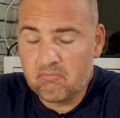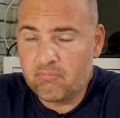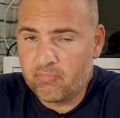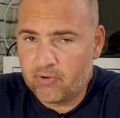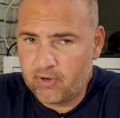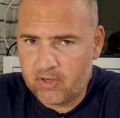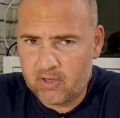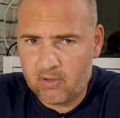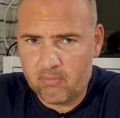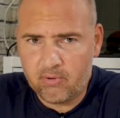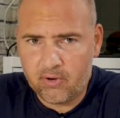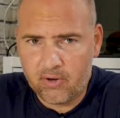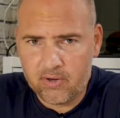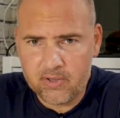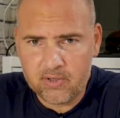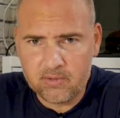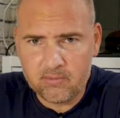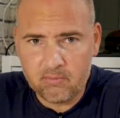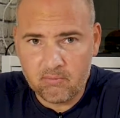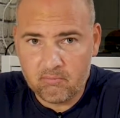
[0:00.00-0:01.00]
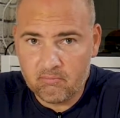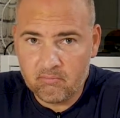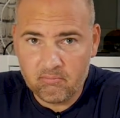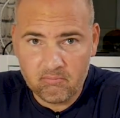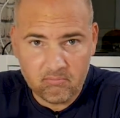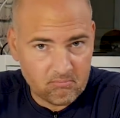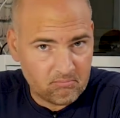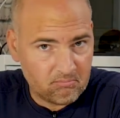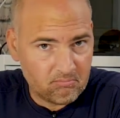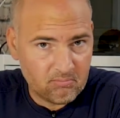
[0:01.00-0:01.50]
pretty good price
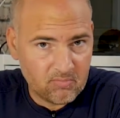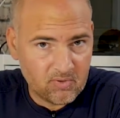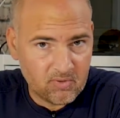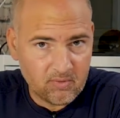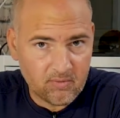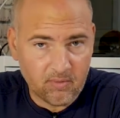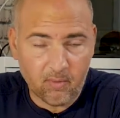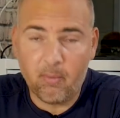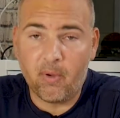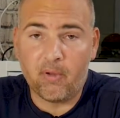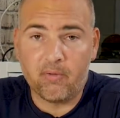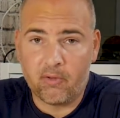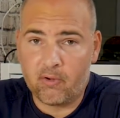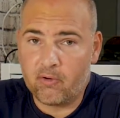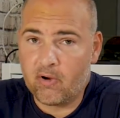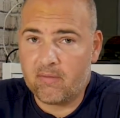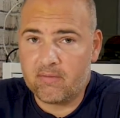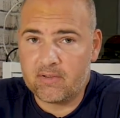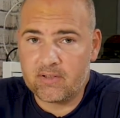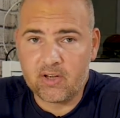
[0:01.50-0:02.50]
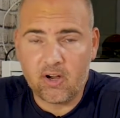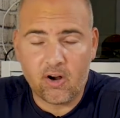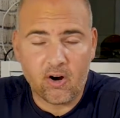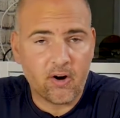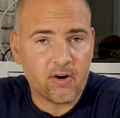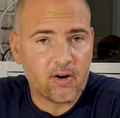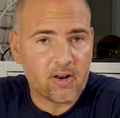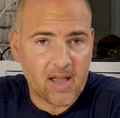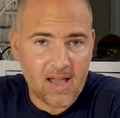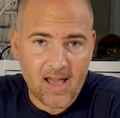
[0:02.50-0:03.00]
for both a graphics
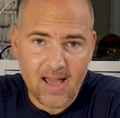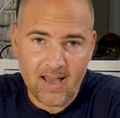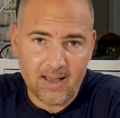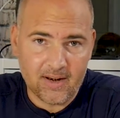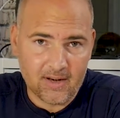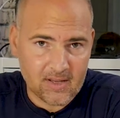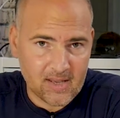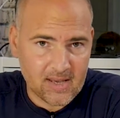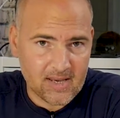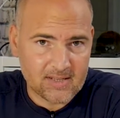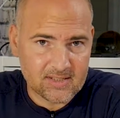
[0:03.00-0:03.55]
card and a